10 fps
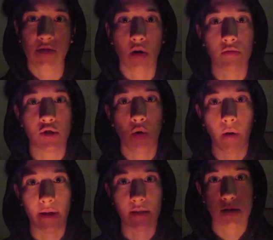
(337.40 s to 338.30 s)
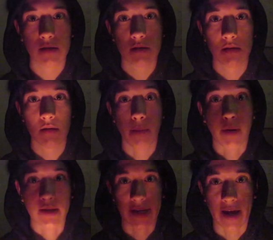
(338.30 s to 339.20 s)
no choice
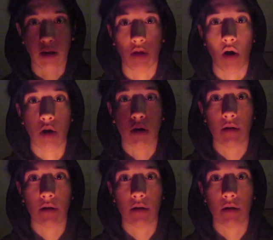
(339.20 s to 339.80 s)
but to get along.